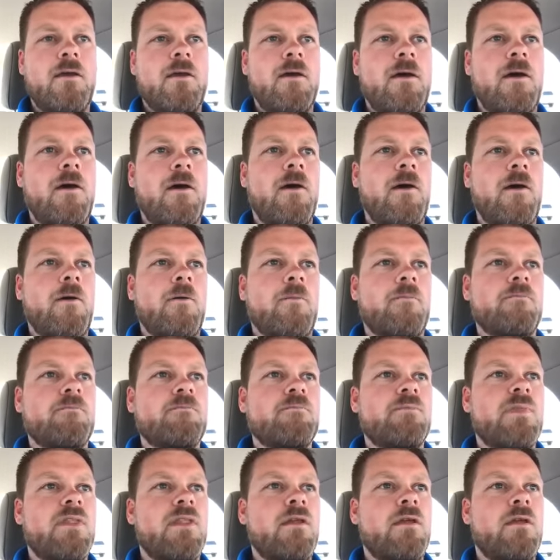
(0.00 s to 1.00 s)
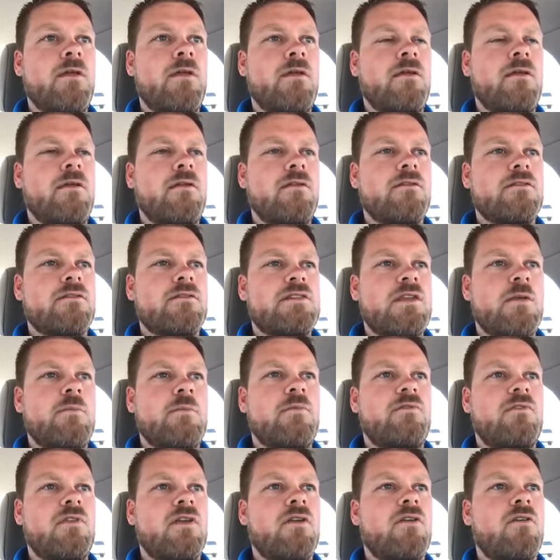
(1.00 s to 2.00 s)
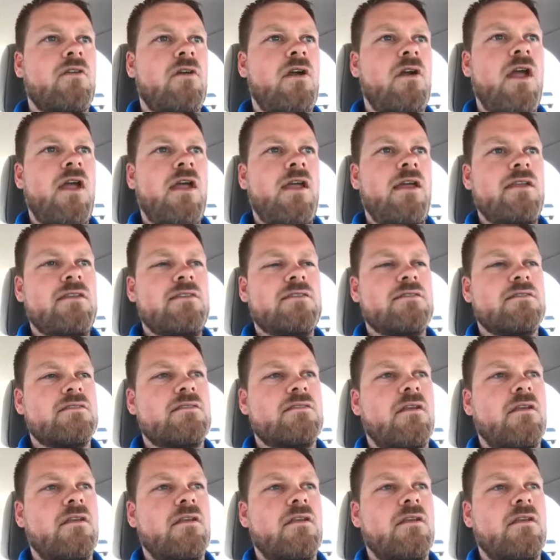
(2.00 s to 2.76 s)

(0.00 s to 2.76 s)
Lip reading: Some of the grays